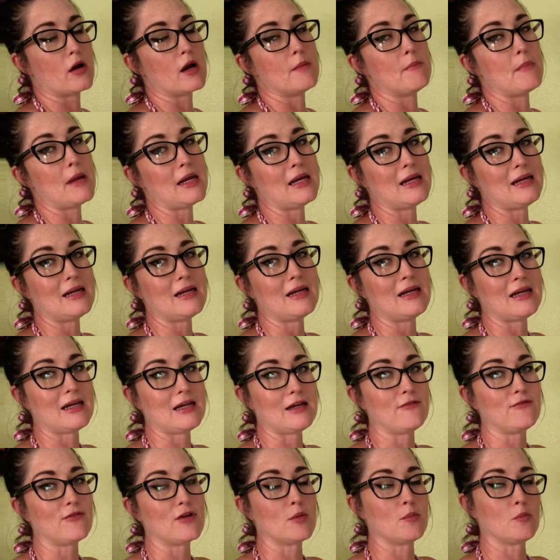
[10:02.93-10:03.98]
and making it
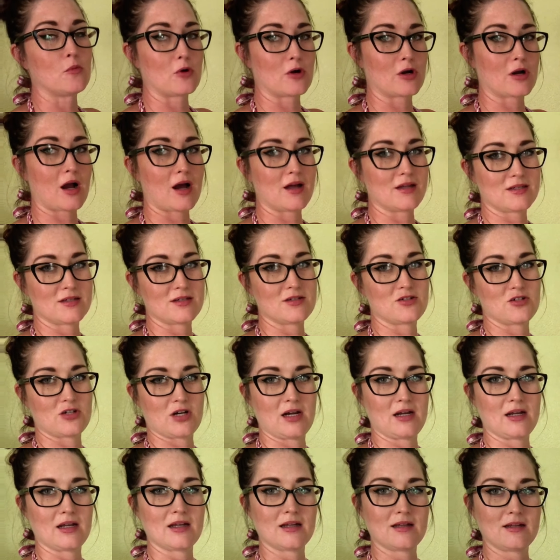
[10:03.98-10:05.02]
even more
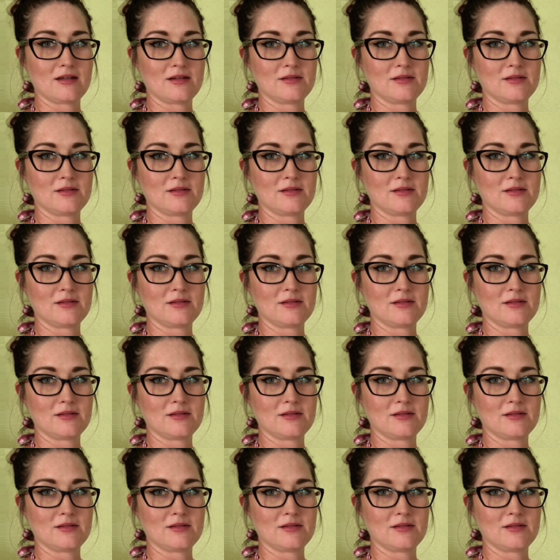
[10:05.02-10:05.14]
concentrated.